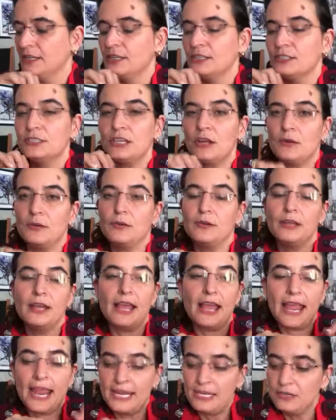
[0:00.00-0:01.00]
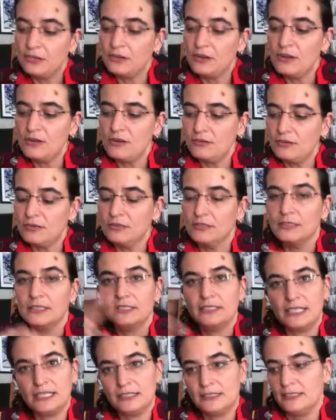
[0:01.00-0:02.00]
So 8 o'clock,
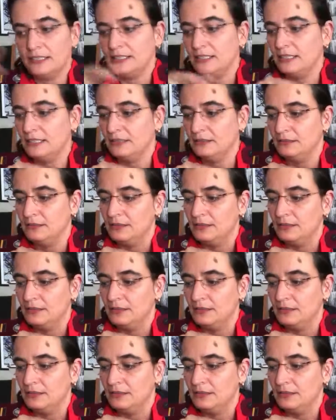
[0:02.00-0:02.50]
10:30.